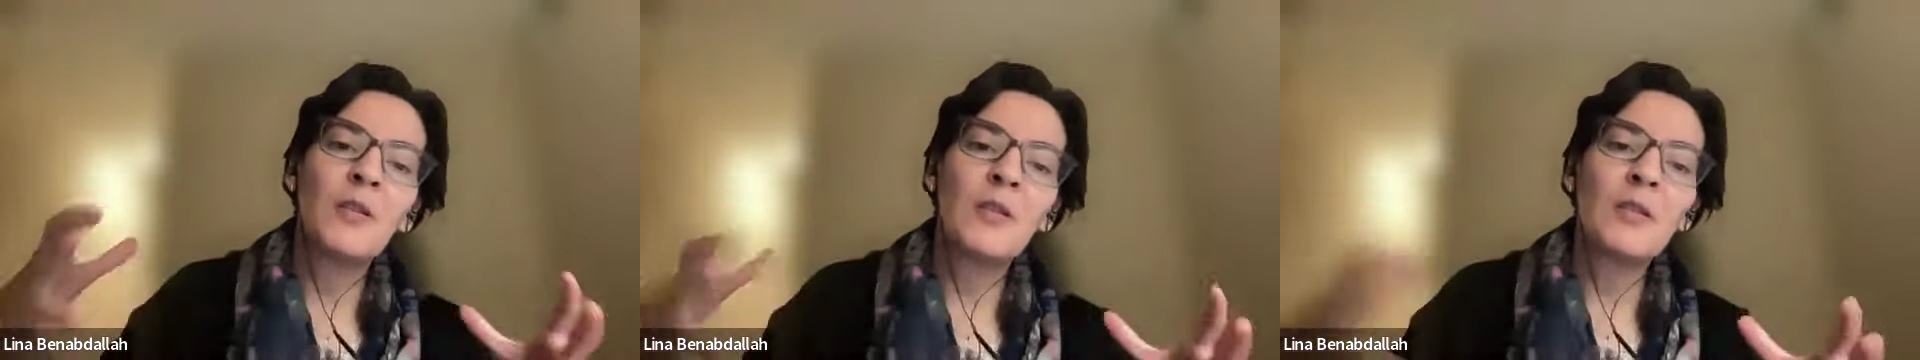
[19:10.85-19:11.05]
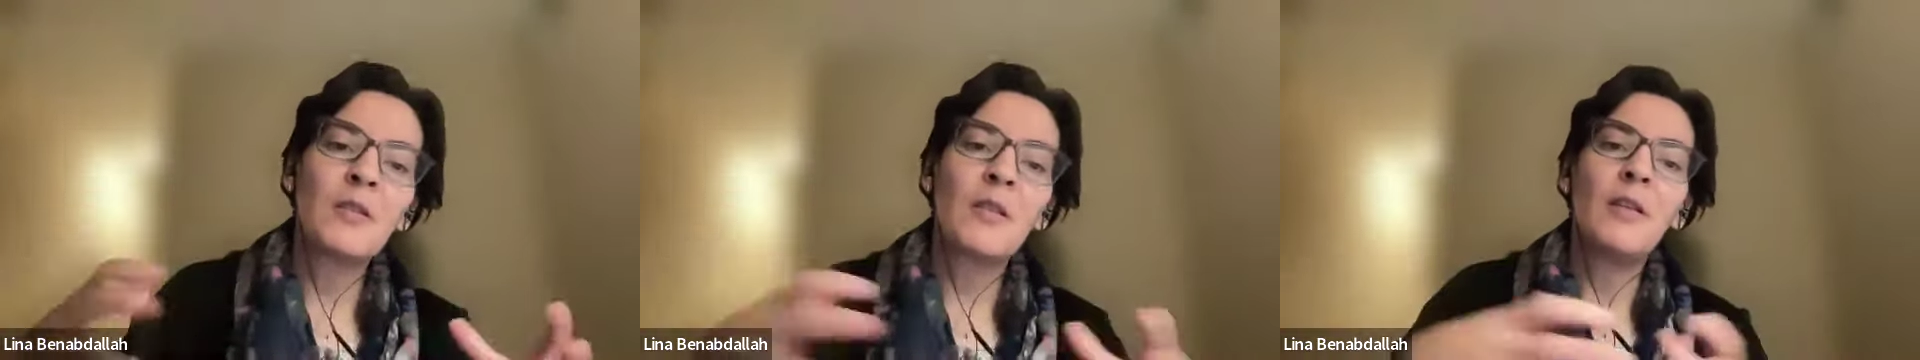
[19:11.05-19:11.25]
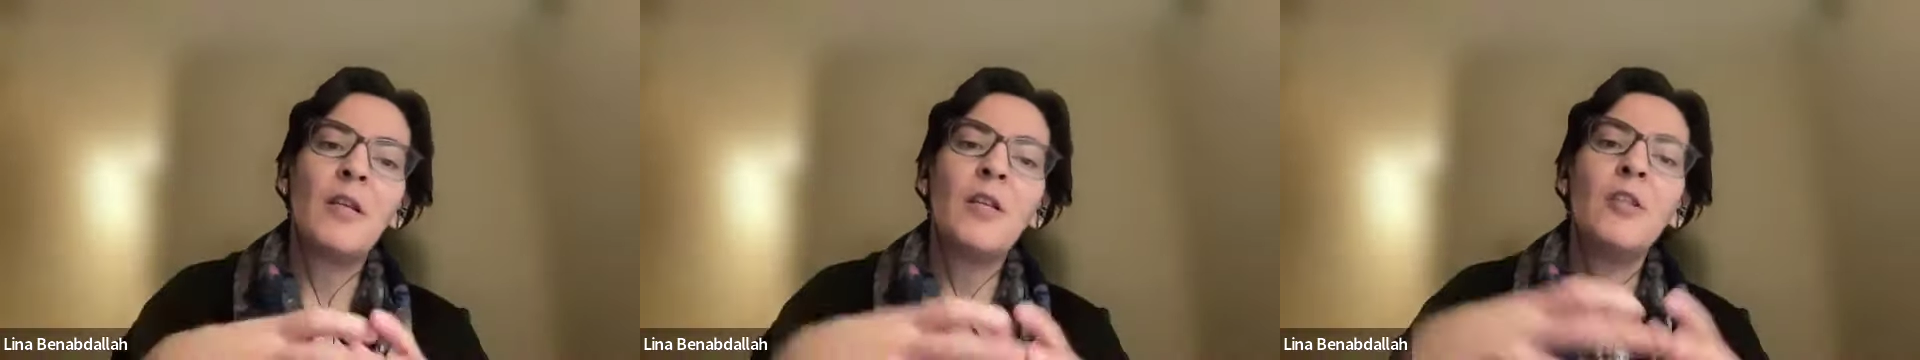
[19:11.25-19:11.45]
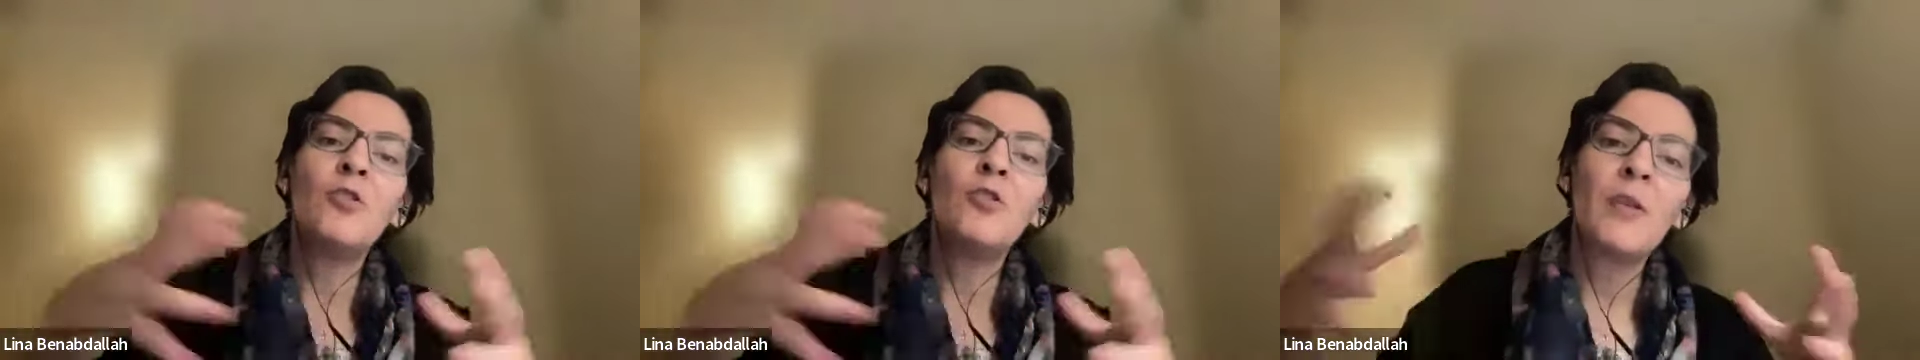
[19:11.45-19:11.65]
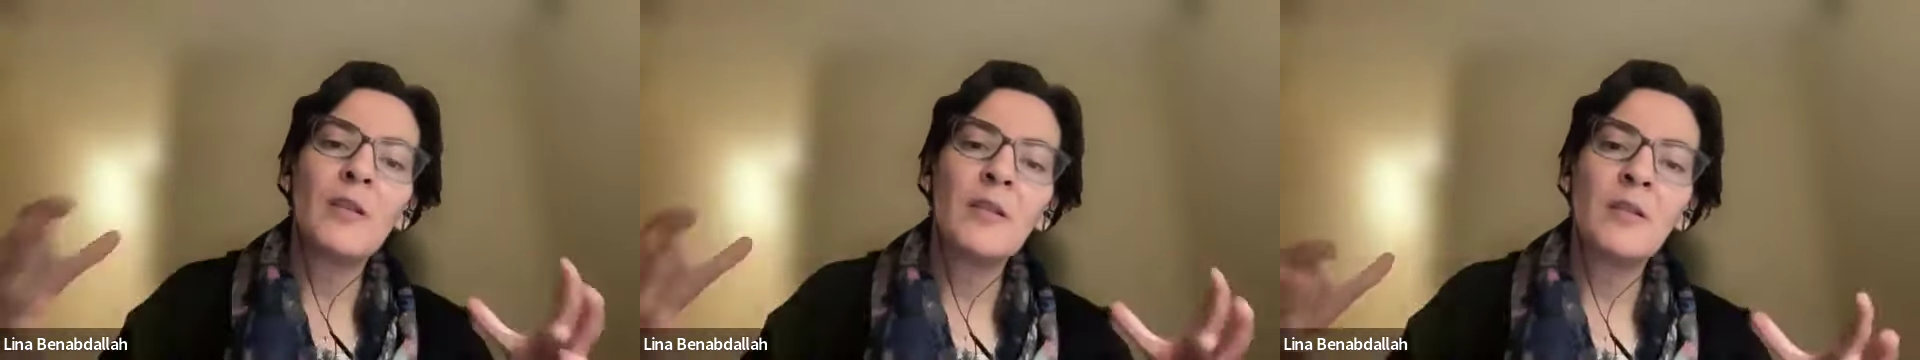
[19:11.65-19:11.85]
this
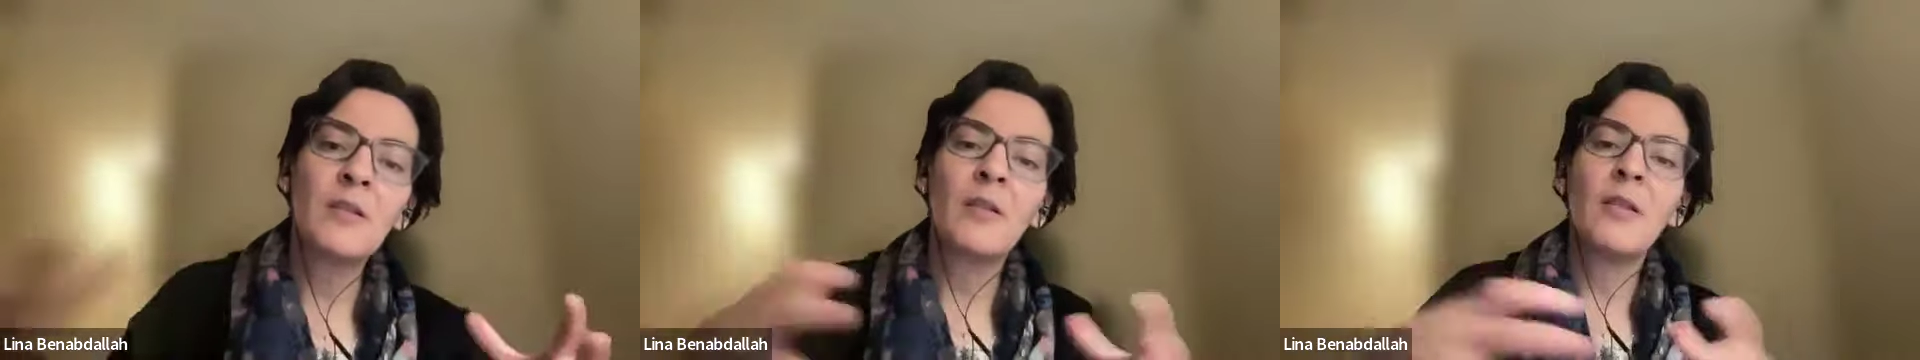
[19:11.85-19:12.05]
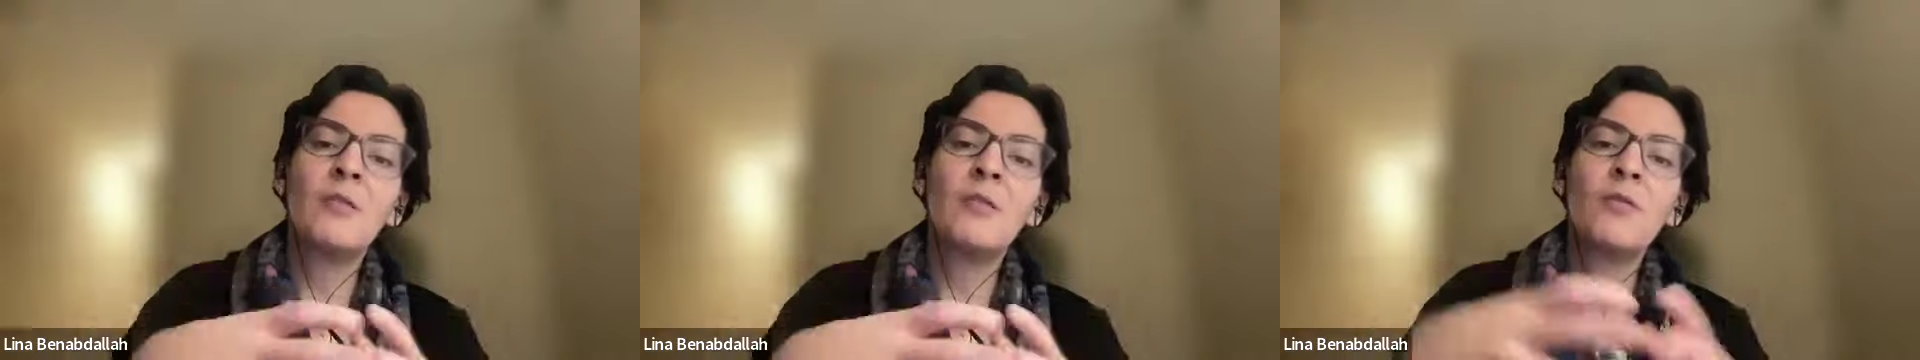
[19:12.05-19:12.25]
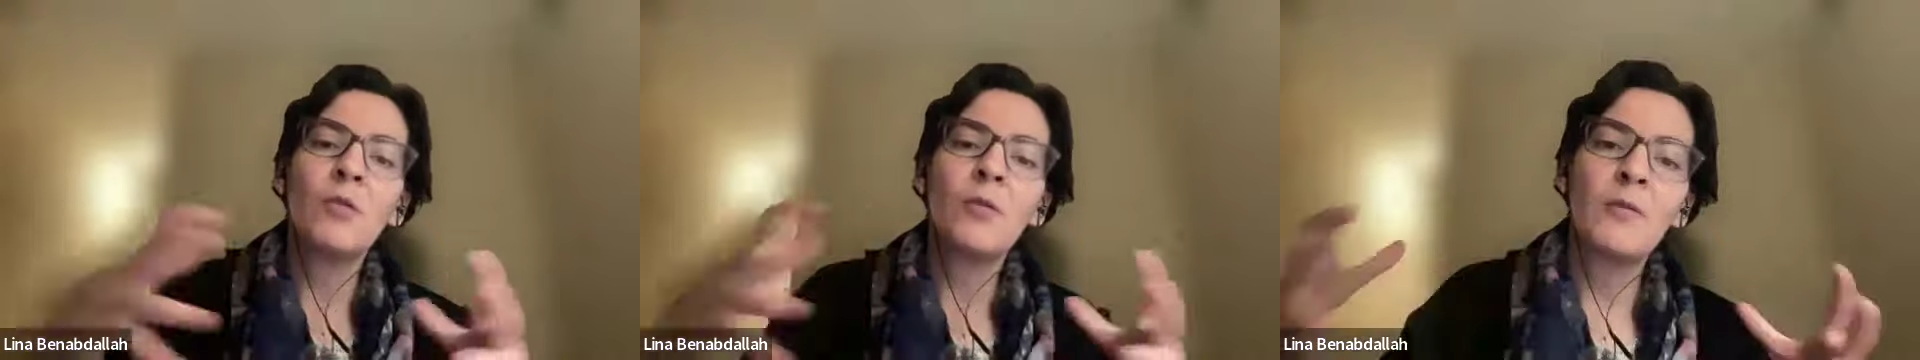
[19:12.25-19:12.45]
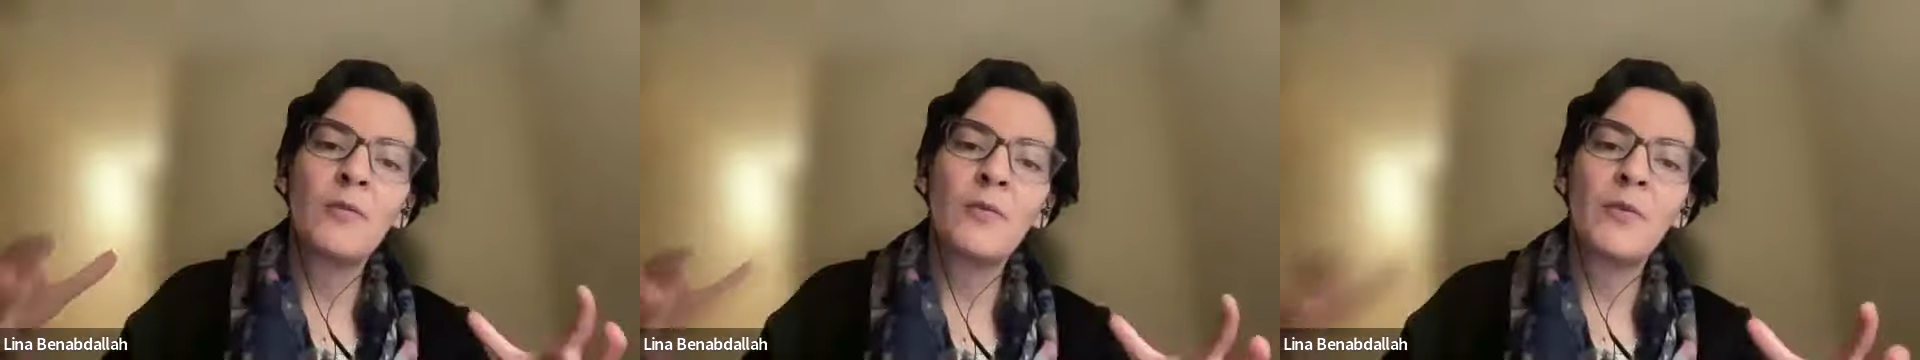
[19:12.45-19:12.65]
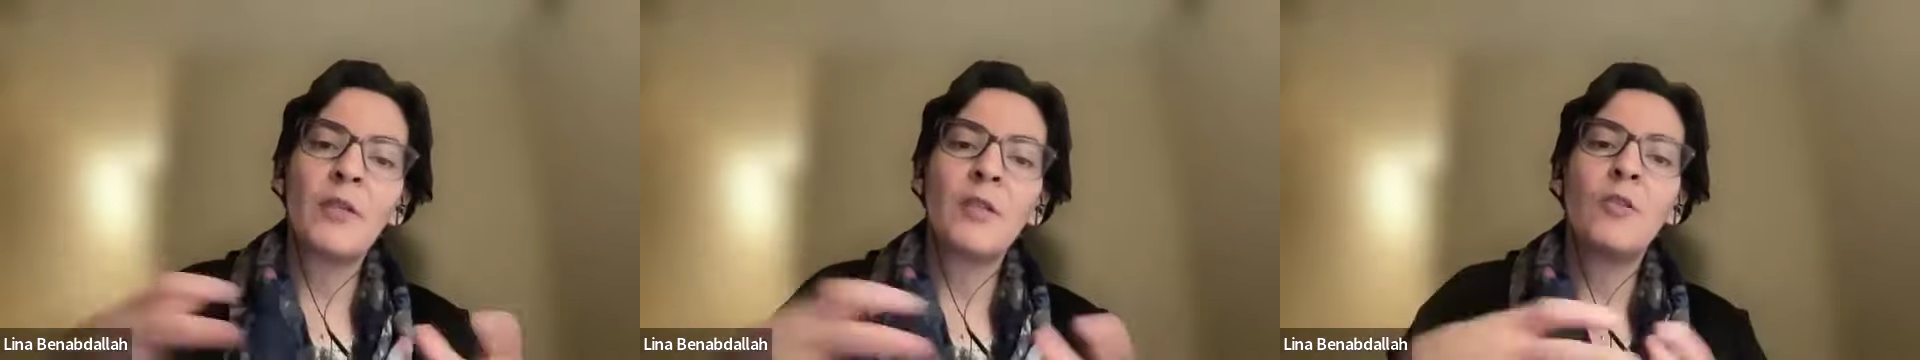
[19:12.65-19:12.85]
interest in sort
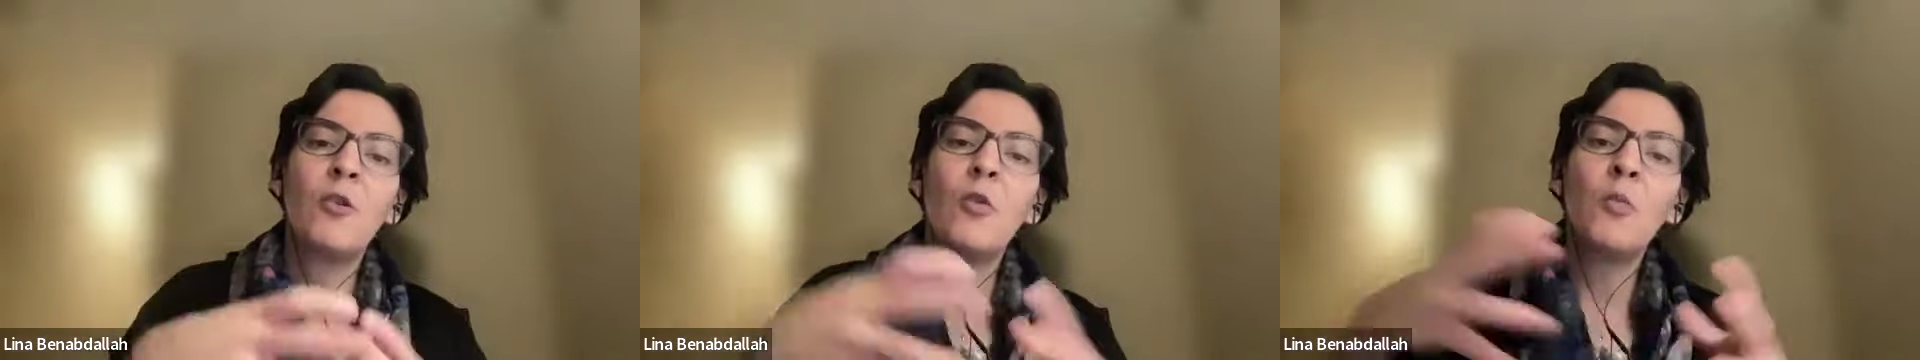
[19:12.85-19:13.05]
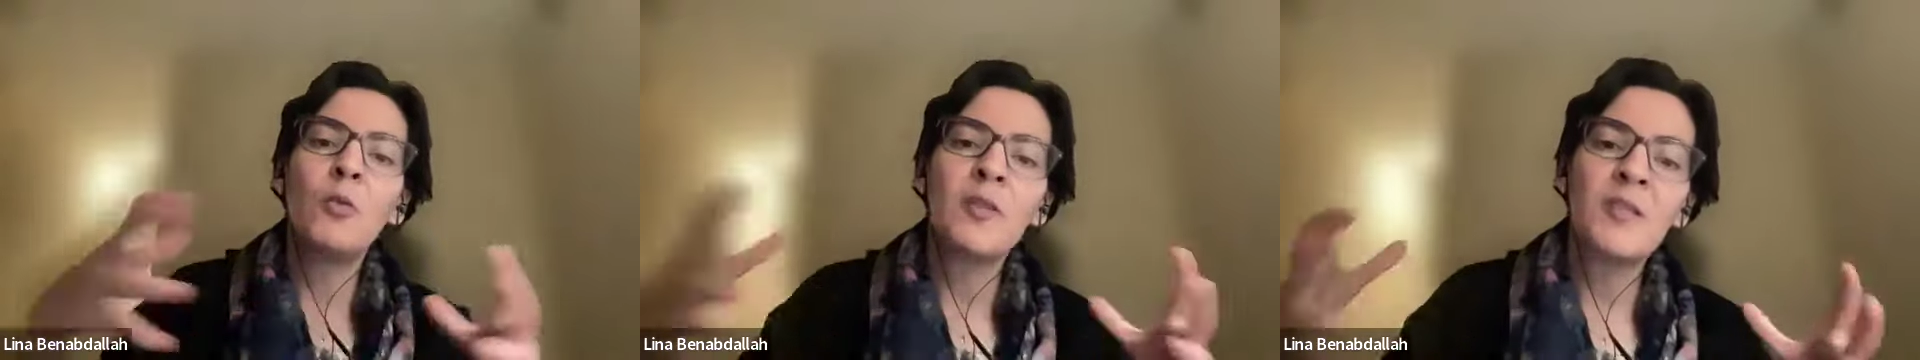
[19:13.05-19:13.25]
of in global